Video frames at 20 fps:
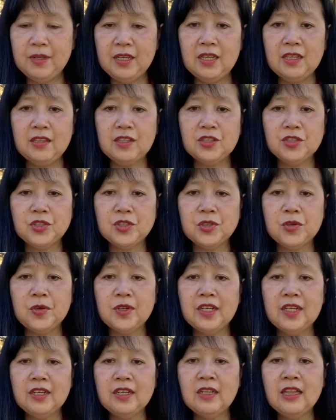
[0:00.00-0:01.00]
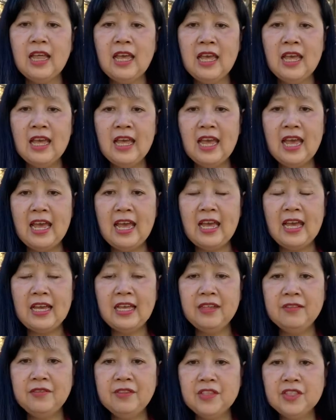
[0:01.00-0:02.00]
in the soil.
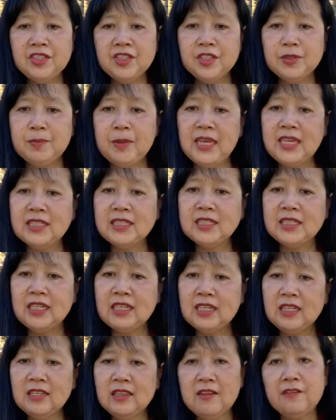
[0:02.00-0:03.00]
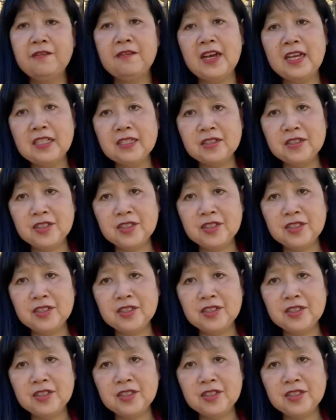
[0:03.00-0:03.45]
And the spacing, the final